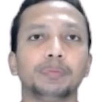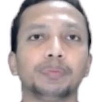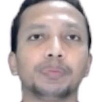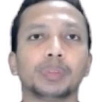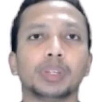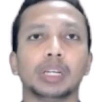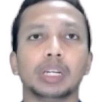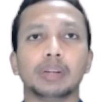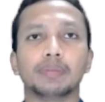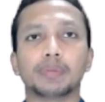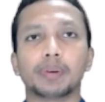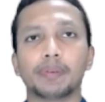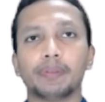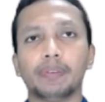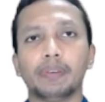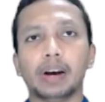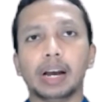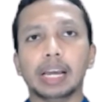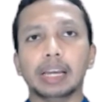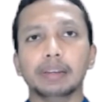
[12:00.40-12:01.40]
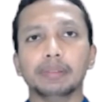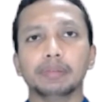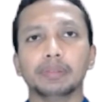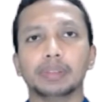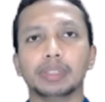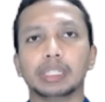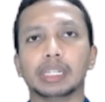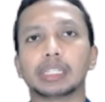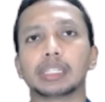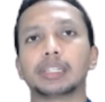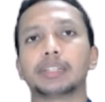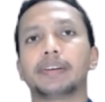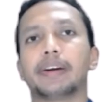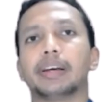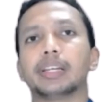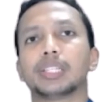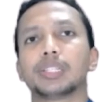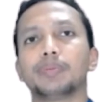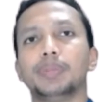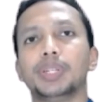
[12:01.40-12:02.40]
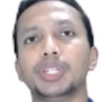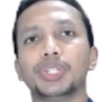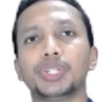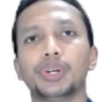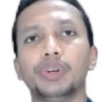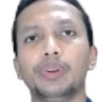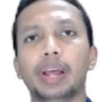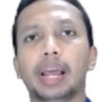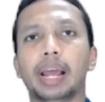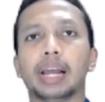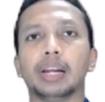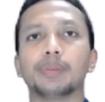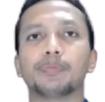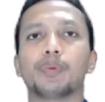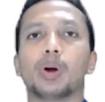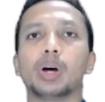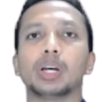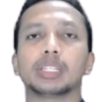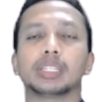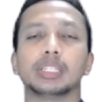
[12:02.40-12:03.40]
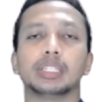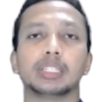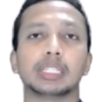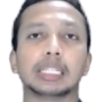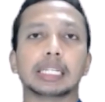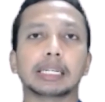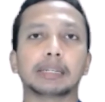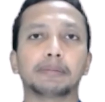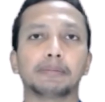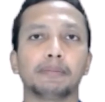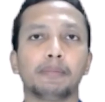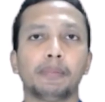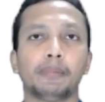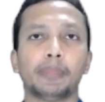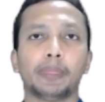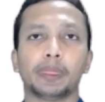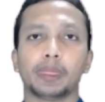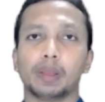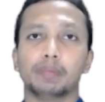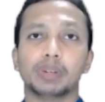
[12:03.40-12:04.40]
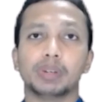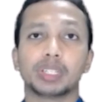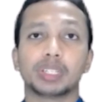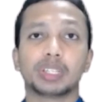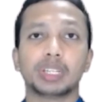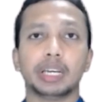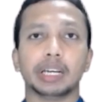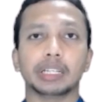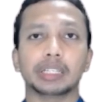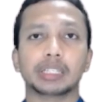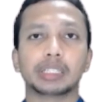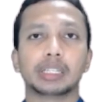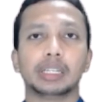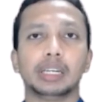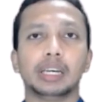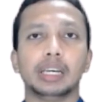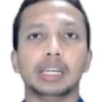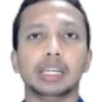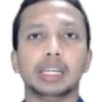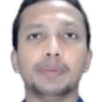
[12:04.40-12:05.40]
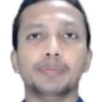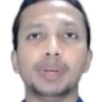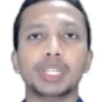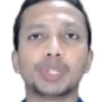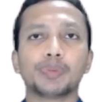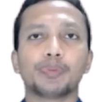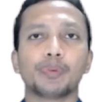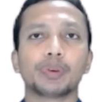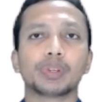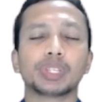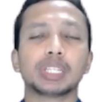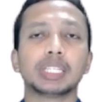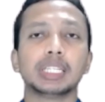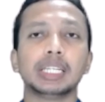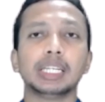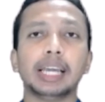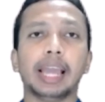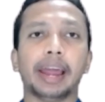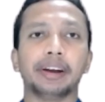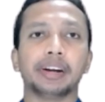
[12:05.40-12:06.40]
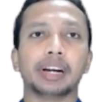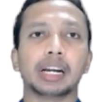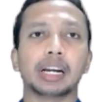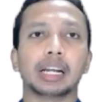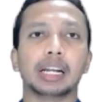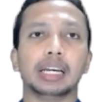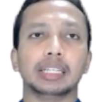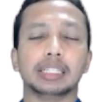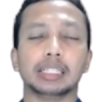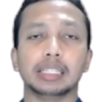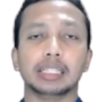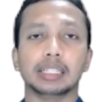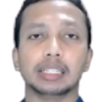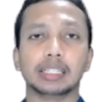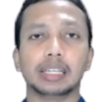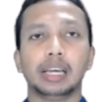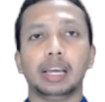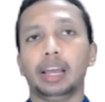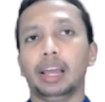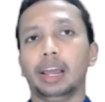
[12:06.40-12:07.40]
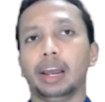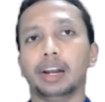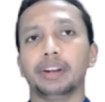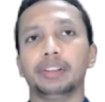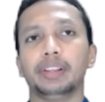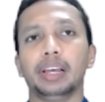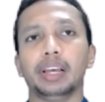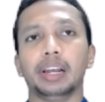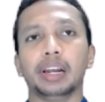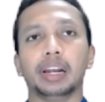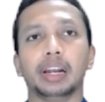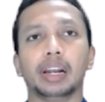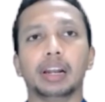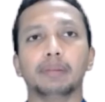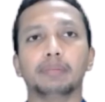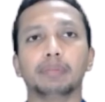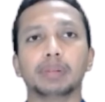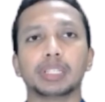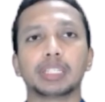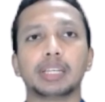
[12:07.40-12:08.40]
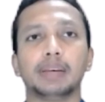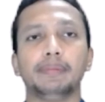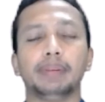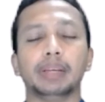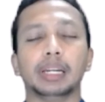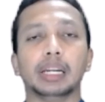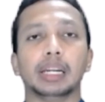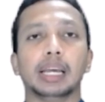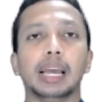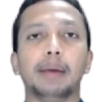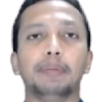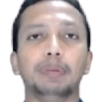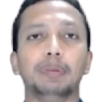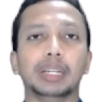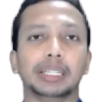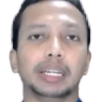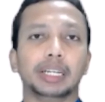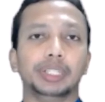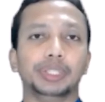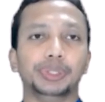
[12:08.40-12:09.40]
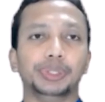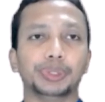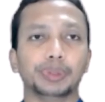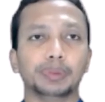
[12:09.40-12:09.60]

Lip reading: Number 5, data transmission and processing. Number 6, image processing and analysis. And then number 7, application.